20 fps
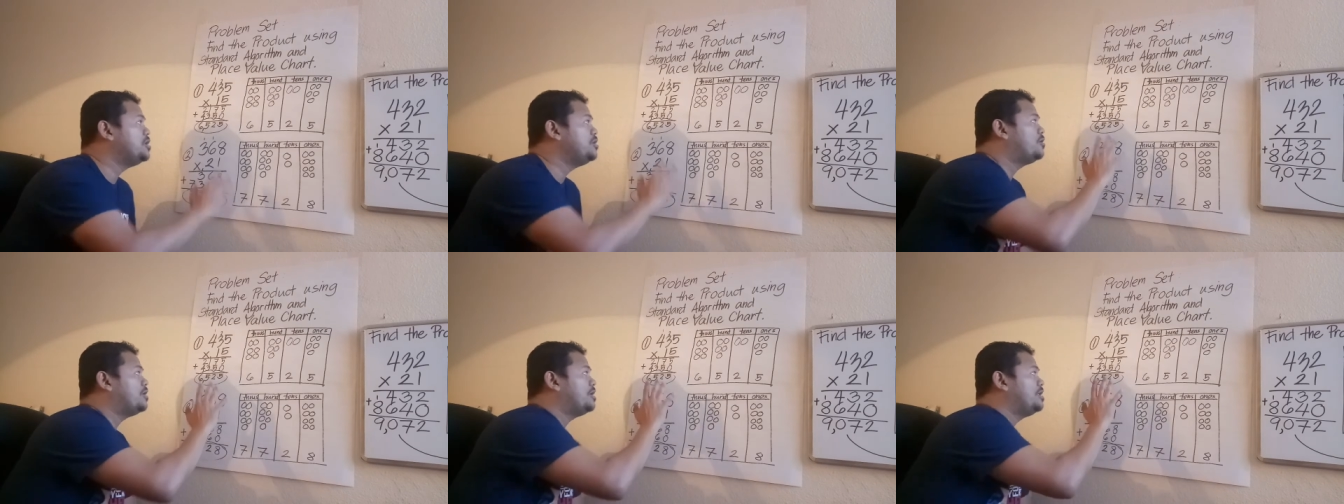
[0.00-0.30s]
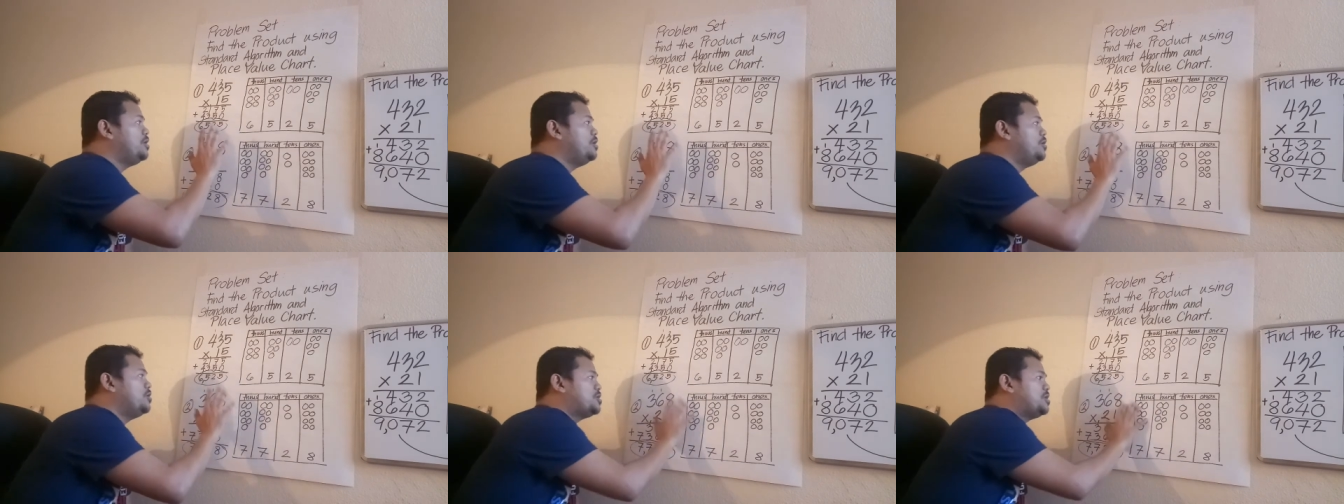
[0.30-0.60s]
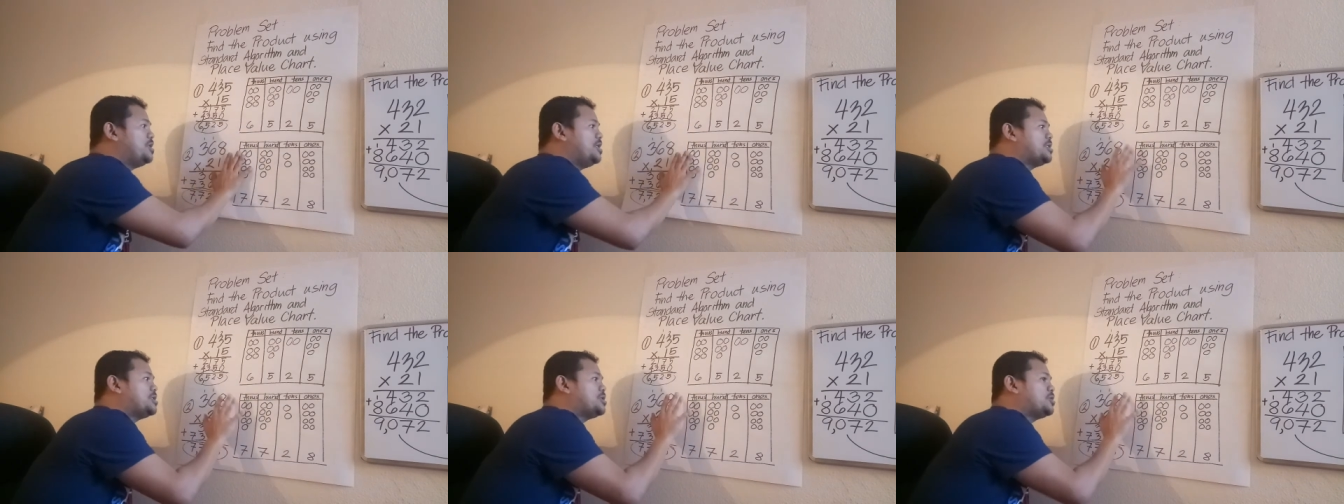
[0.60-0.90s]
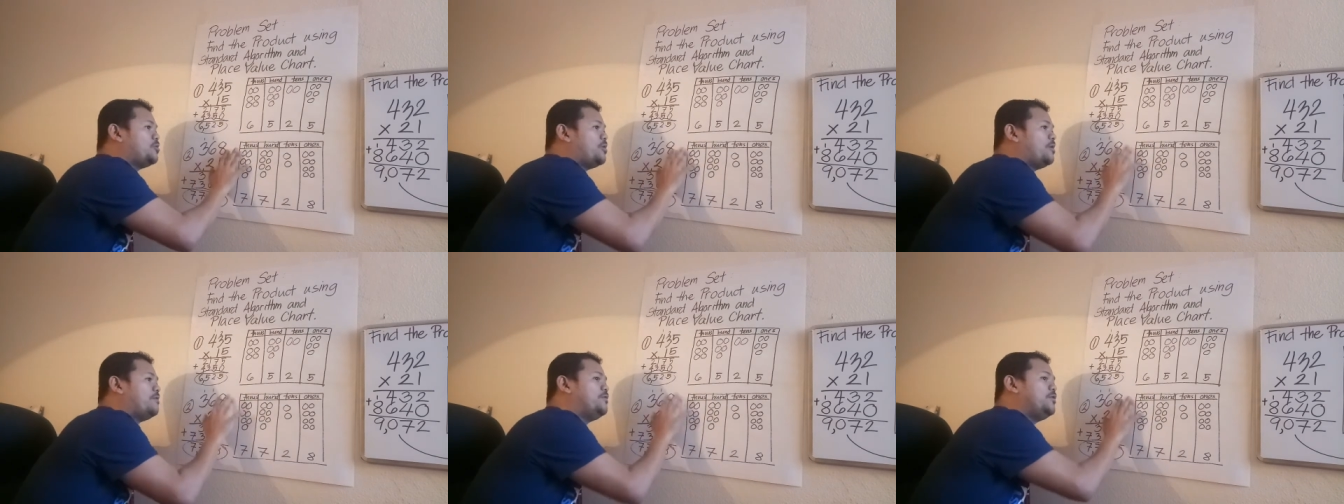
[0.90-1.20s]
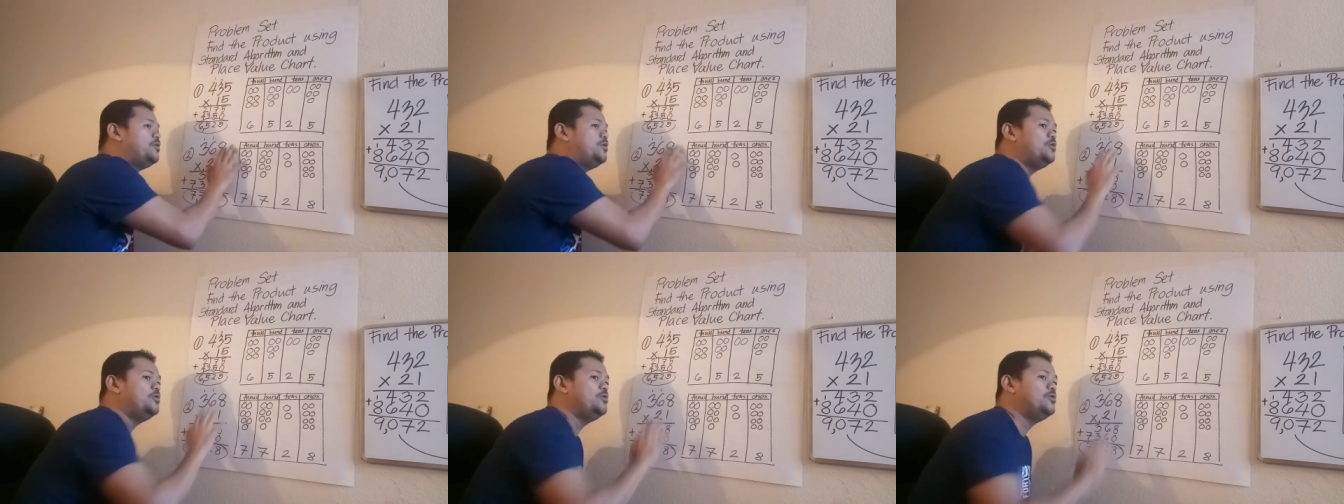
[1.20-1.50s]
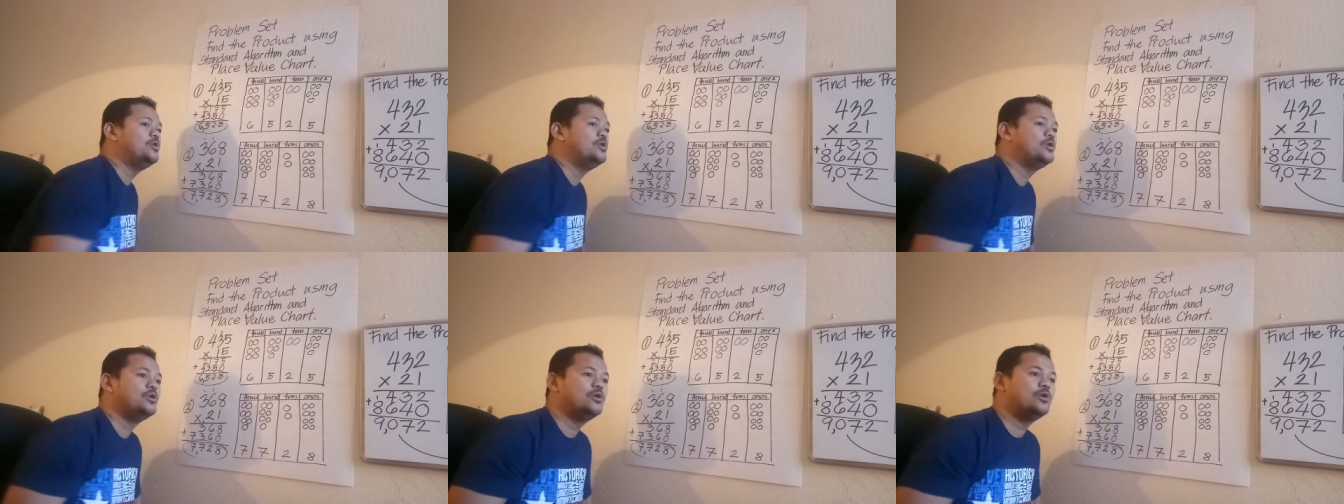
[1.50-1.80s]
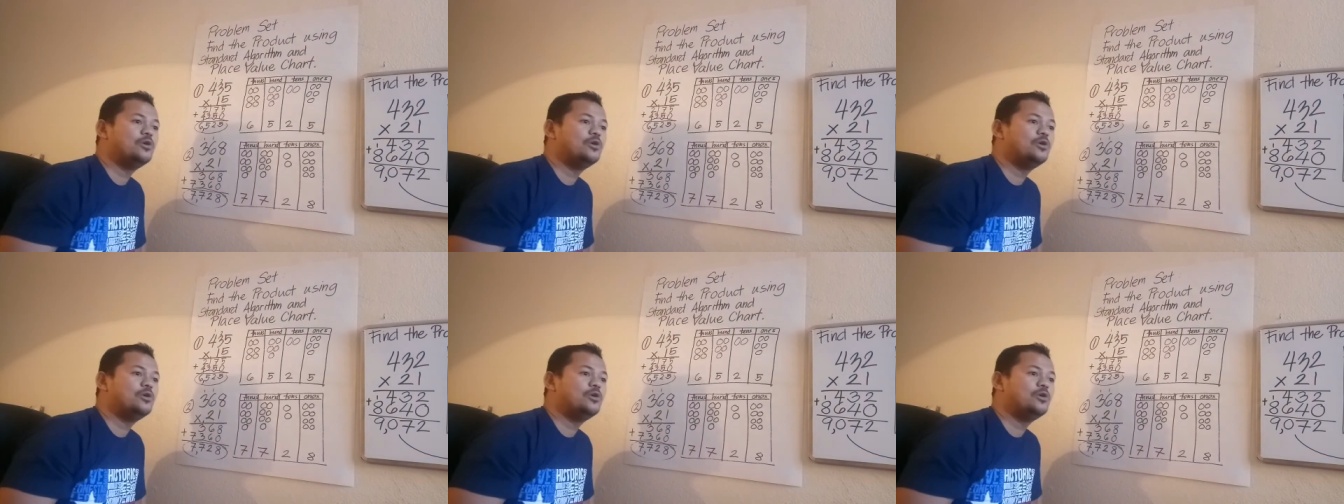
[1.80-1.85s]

you can use this to review